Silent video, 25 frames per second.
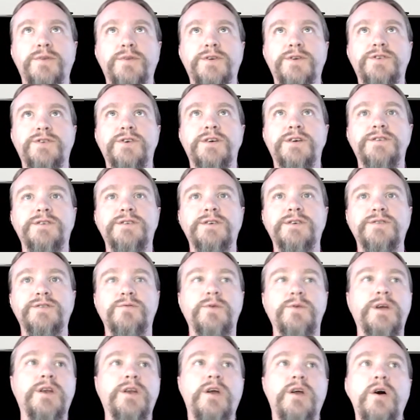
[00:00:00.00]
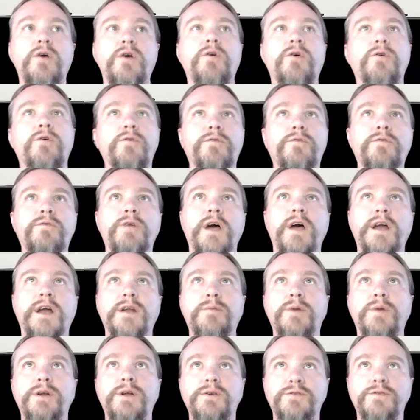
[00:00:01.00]
But just as we know,
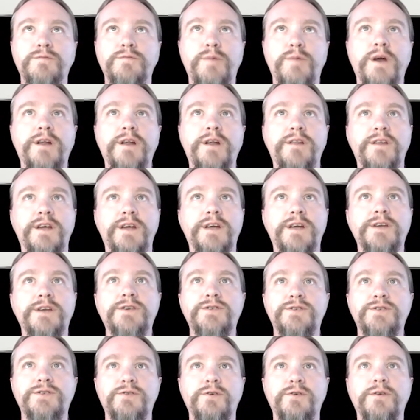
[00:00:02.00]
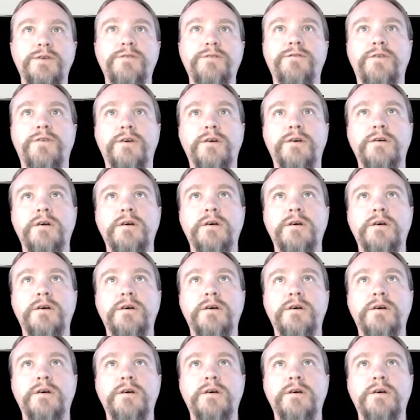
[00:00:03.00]
anybody who's been in the industry for